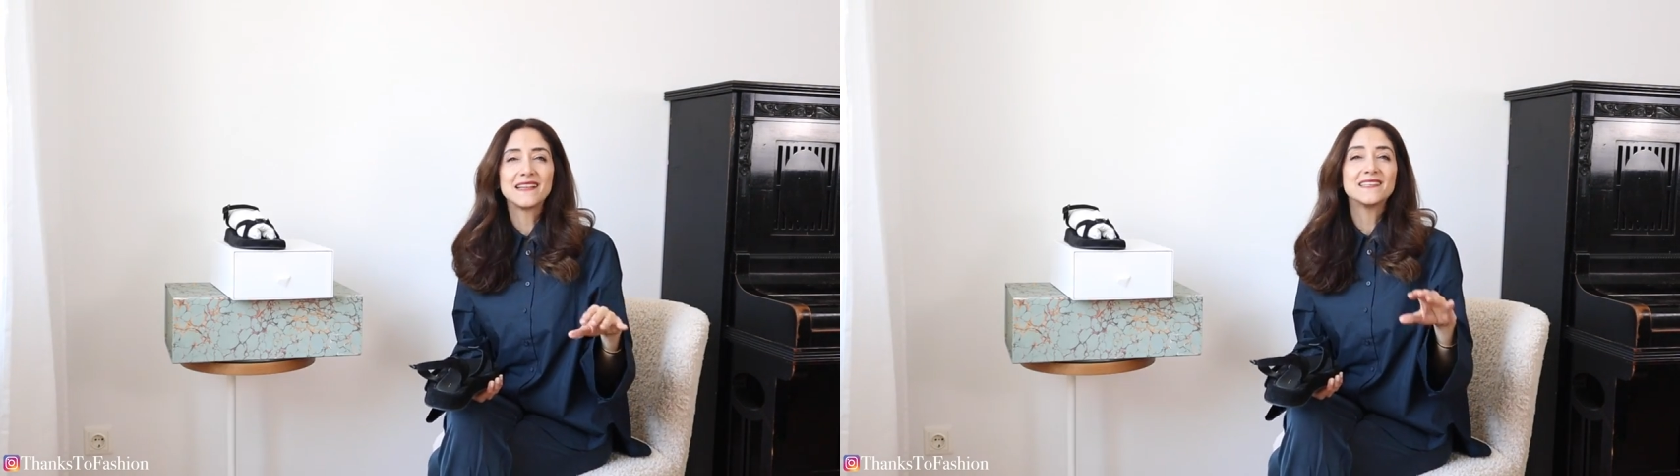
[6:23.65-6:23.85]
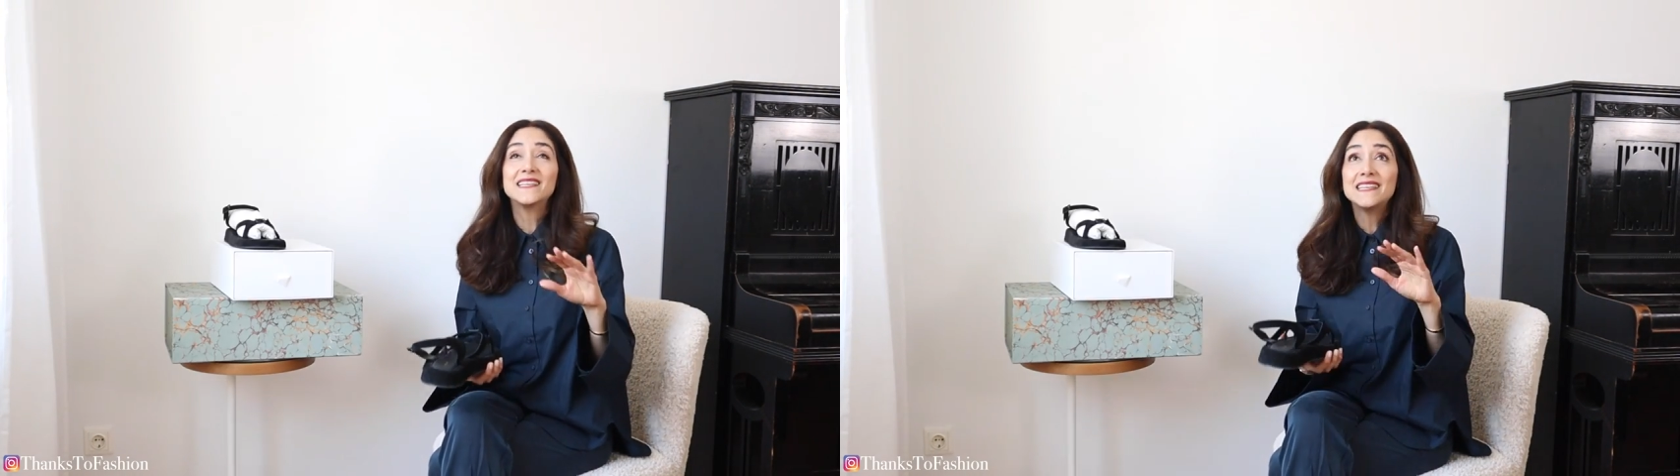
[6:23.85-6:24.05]

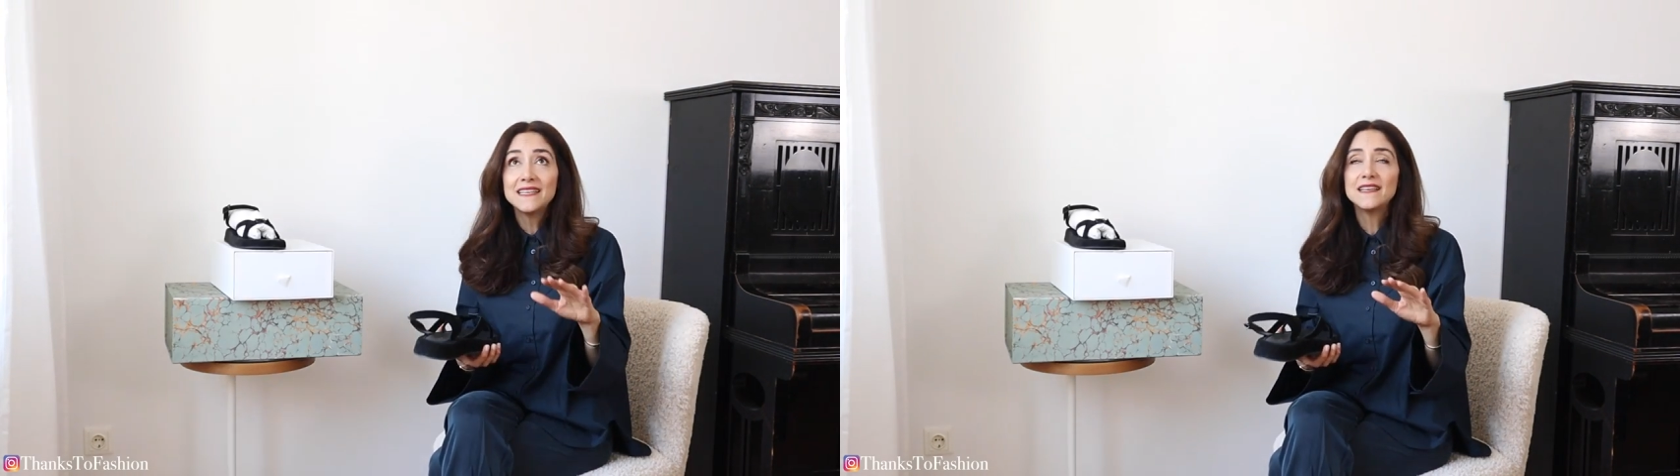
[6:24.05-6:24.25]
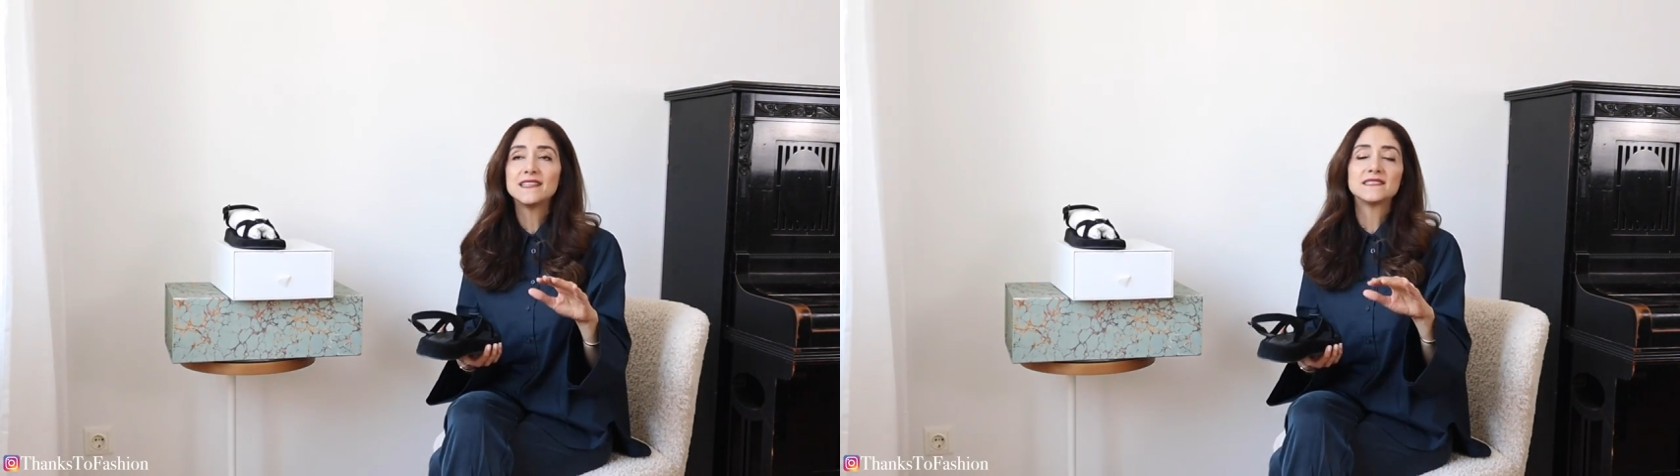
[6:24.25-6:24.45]
and
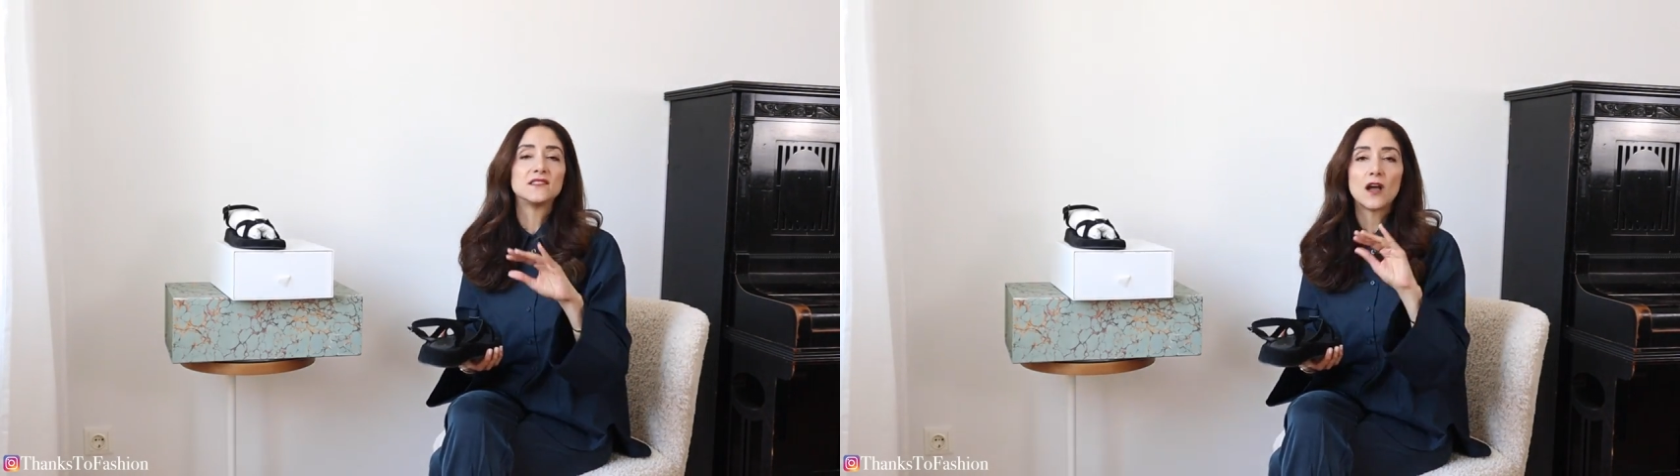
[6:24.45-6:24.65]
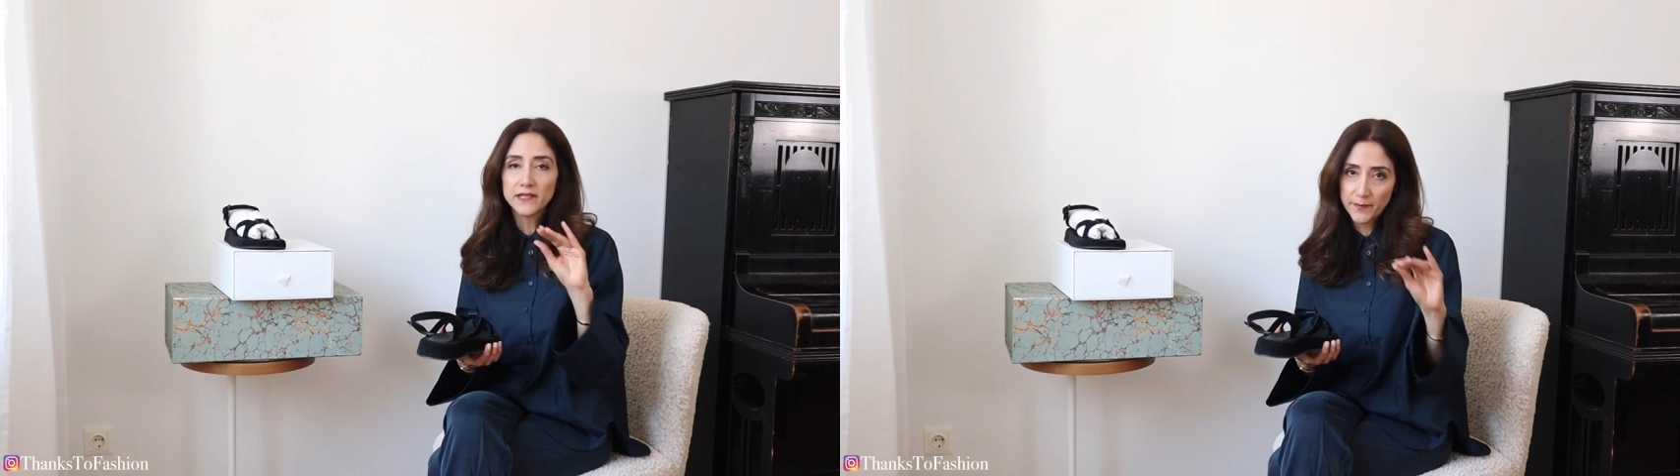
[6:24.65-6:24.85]
he is
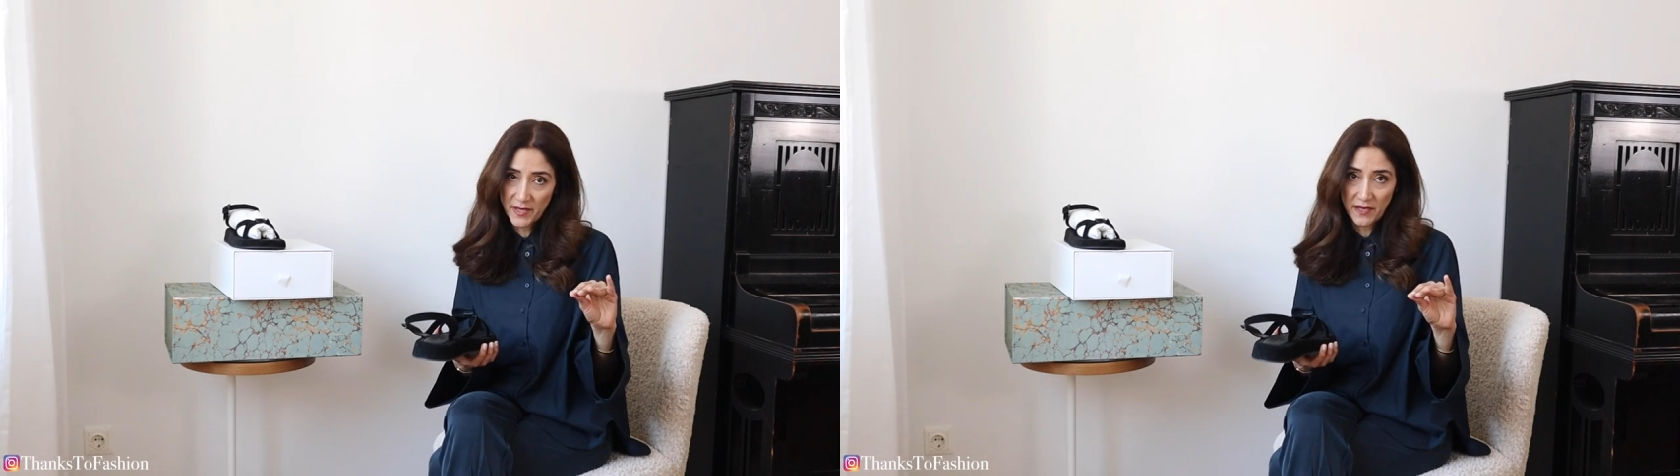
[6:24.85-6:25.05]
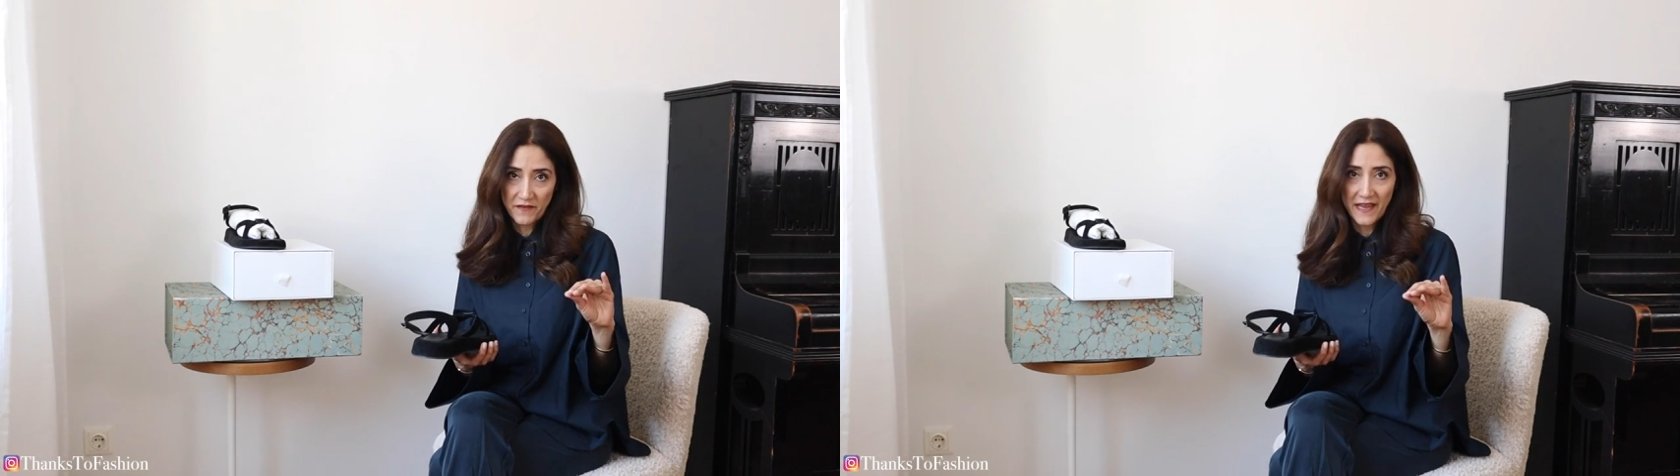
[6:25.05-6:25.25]
not a
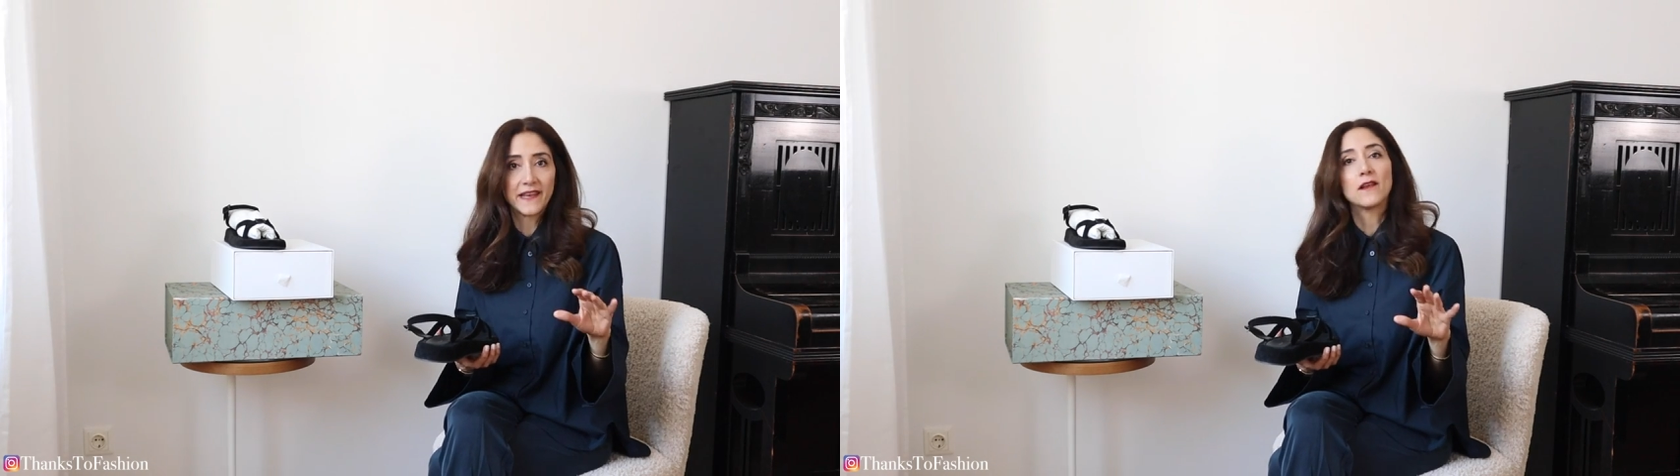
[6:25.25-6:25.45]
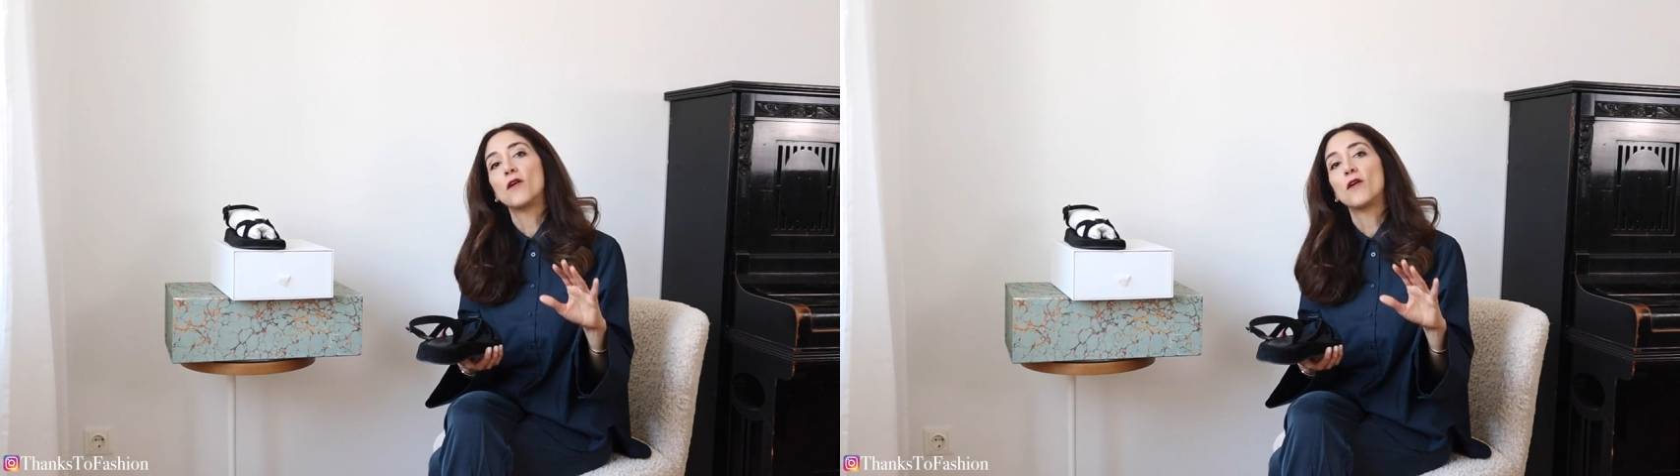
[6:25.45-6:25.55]
big fan